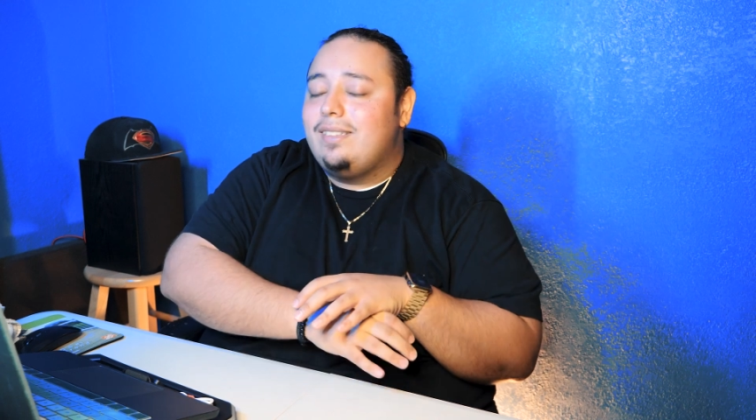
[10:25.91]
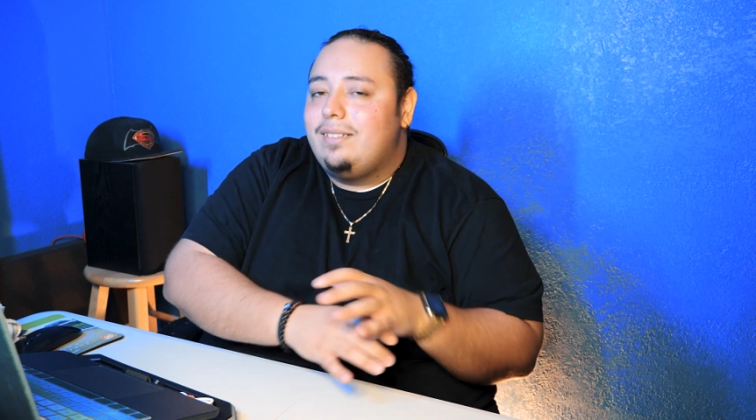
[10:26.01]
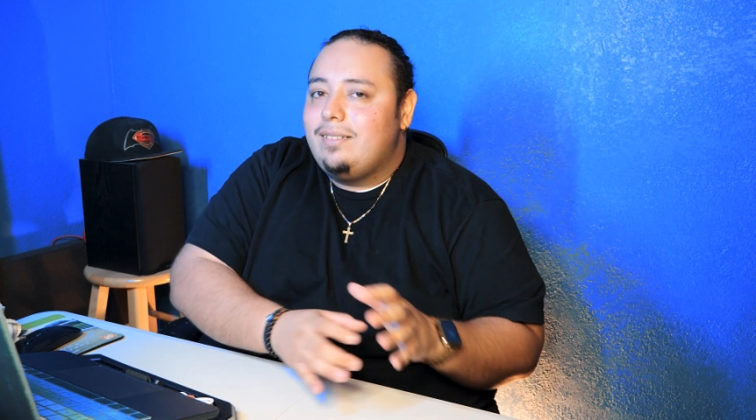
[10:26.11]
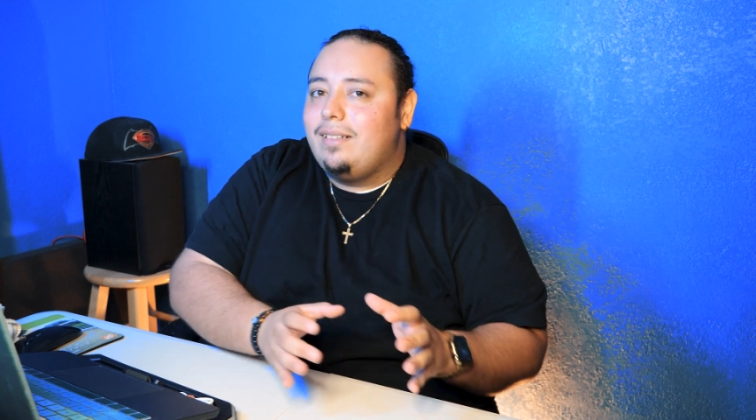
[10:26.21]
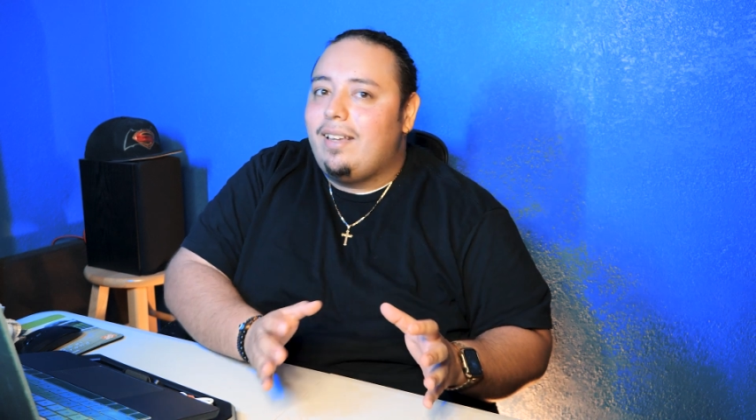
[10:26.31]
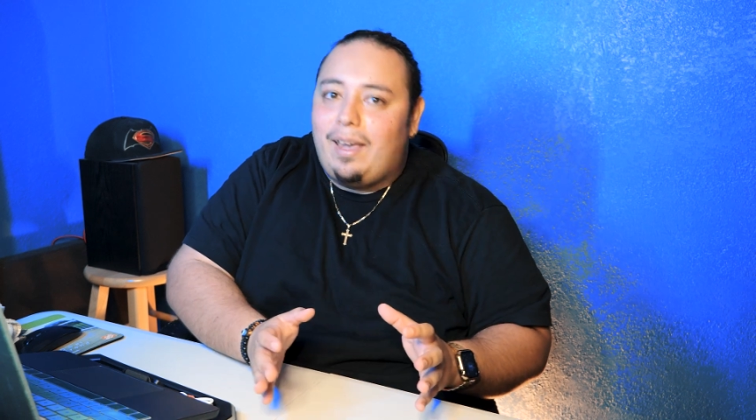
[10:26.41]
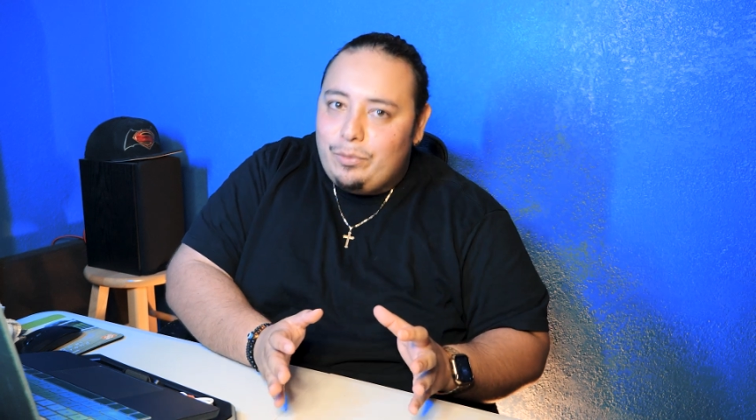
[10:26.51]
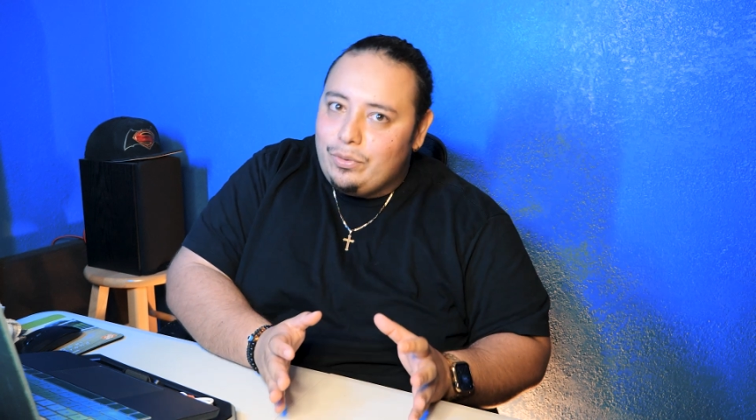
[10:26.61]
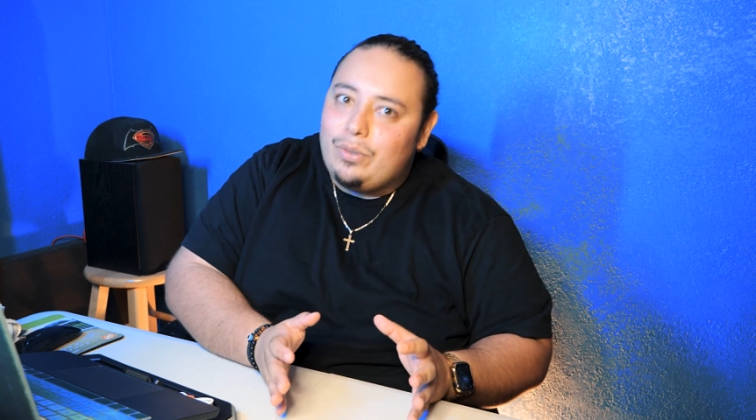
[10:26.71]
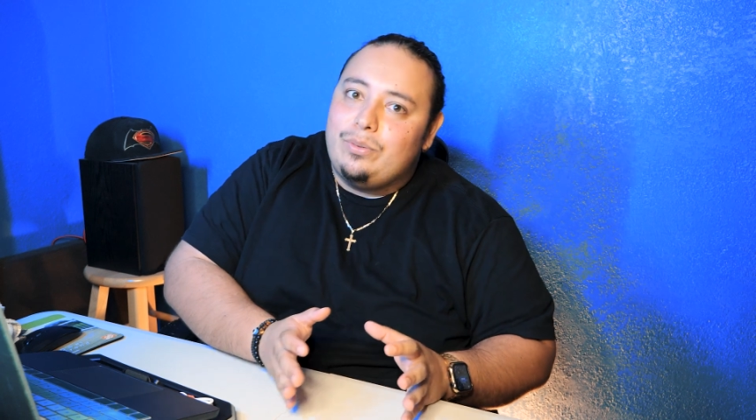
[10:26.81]
it's
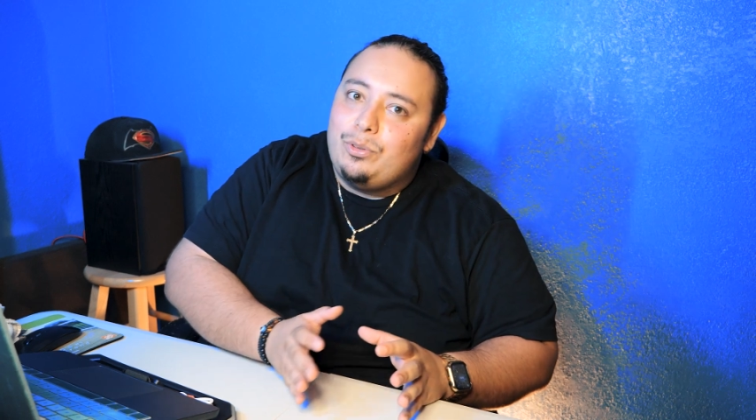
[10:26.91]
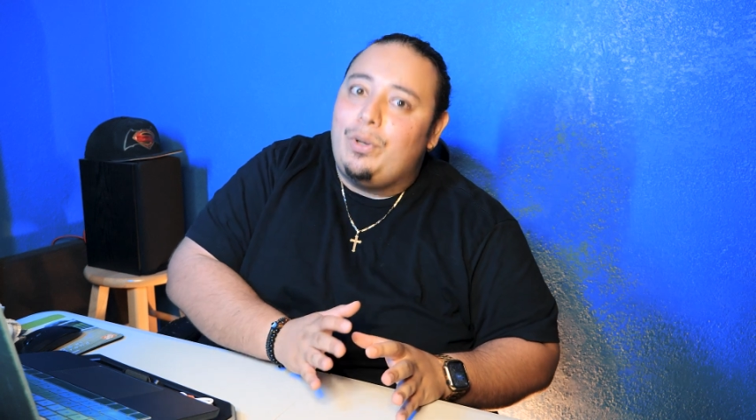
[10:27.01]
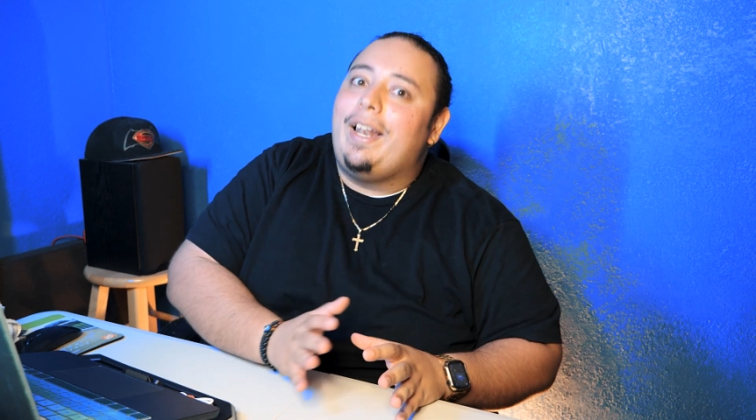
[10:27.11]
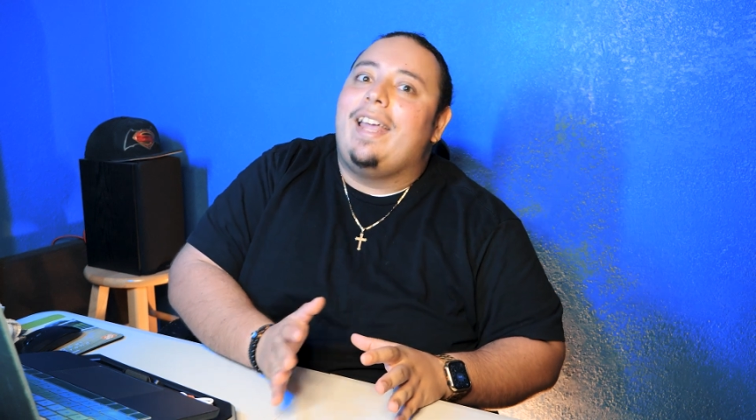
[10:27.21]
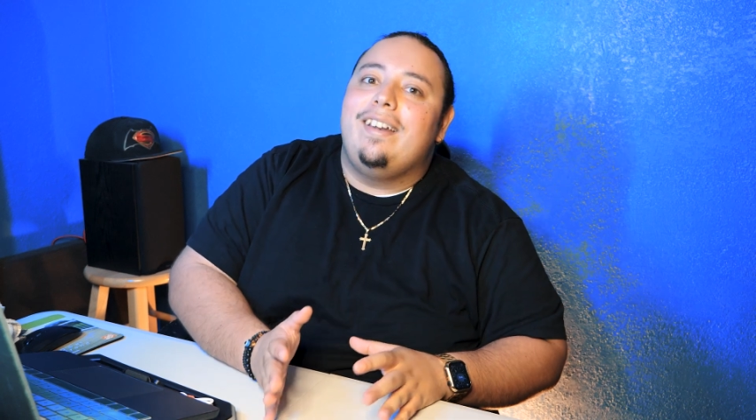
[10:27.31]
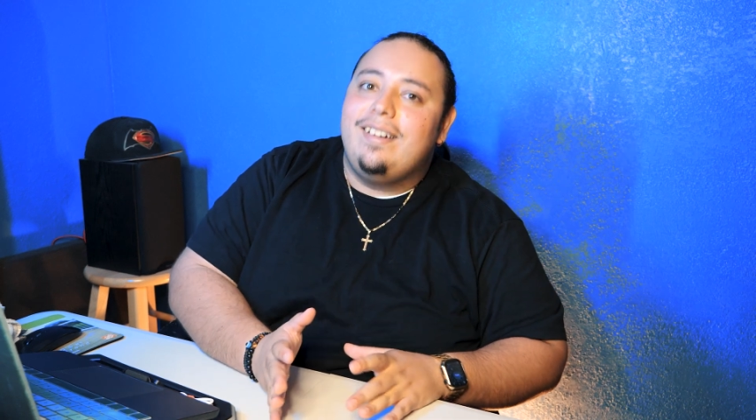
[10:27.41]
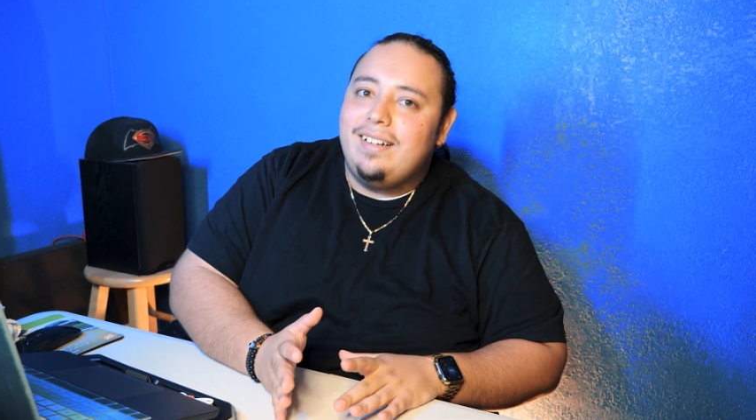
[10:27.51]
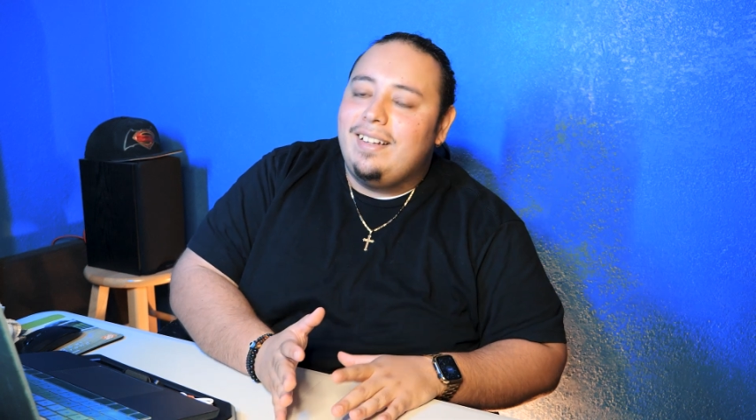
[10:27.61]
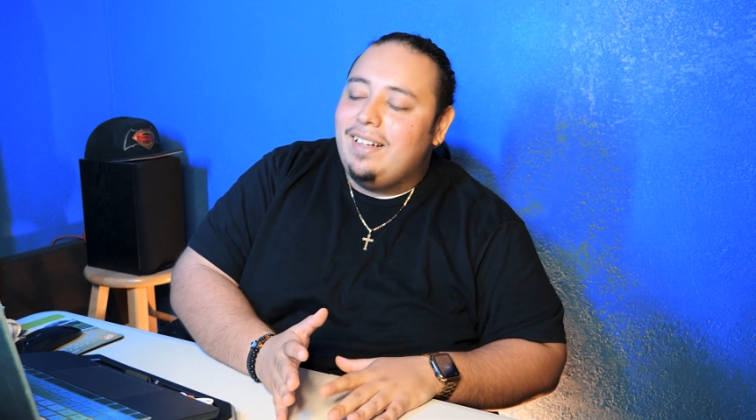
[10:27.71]
Game of Thrones related.